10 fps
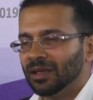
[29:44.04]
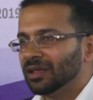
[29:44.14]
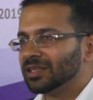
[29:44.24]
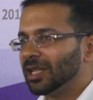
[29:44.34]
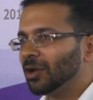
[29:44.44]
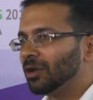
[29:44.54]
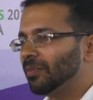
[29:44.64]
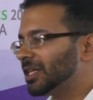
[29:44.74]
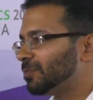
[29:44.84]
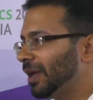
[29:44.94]

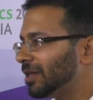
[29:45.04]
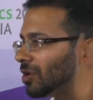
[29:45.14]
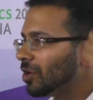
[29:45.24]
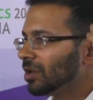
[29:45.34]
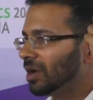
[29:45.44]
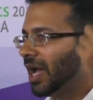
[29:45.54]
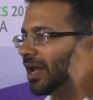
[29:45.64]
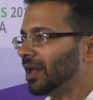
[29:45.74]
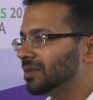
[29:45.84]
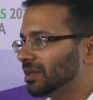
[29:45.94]
Silicon-based paints on all your
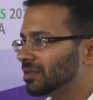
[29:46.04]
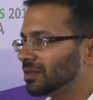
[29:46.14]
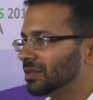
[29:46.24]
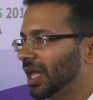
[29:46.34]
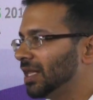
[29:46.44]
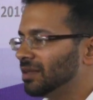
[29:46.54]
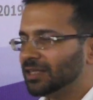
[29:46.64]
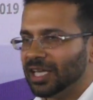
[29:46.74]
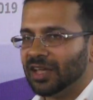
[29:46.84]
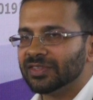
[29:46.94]
high-rises in the
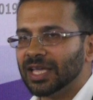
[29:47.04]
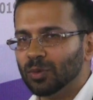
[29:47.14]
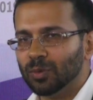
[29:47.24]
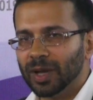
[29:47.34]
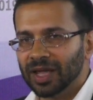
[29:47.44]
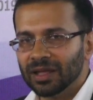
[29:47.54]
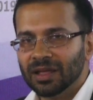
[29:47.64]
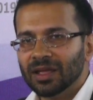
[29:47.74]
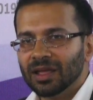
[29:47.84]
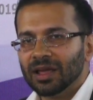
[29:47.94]
city of, say, Mumbai
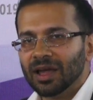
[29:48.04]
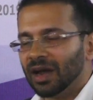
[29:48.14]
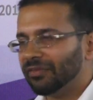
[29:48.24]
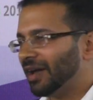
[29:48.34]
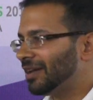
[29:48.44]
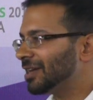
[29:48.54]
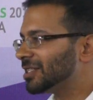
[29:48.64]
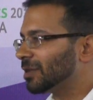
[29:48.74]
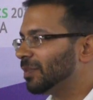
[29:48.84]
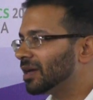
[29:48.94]
are
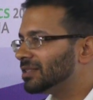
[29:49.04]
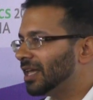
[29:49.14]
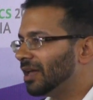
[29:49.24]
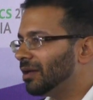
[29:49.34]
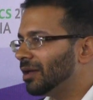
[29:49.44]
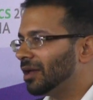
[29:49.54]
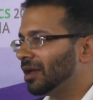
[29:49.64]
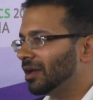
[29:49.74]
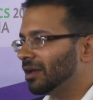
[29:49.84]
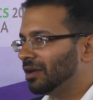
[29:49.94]
fantastic because they
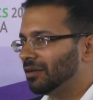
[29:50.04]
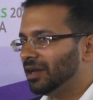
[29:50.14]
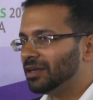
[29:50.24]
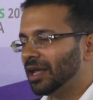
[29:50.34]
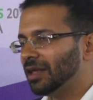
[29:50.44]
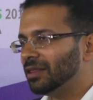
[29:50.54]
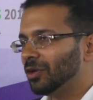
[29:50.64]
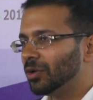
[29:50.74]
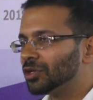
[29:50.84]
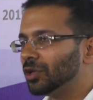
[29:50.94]
retain the
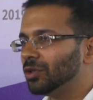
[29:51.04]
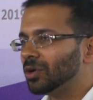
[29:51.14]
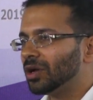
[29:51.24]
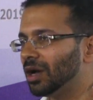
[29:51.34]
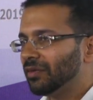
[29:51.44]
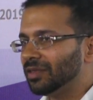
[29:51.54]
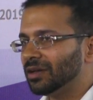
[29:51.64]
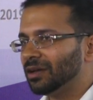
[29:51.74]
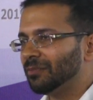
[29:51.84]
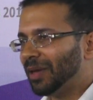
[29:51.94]
original look of
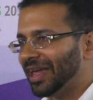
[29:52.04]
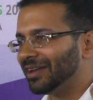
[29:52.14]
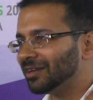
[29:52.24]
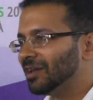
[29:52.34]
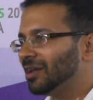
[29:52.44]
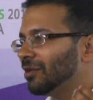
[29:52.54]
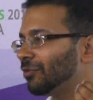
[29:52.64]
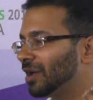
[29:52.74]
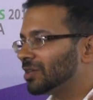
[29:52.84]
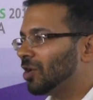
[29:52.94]
the paint
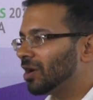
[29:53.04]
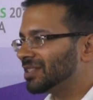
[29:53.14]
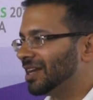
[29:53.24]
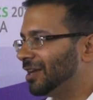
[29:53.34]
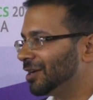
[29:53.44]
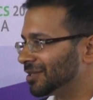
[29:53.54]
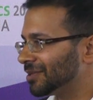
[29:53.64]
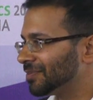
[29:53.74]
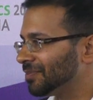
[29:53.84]
for as long as 10 years.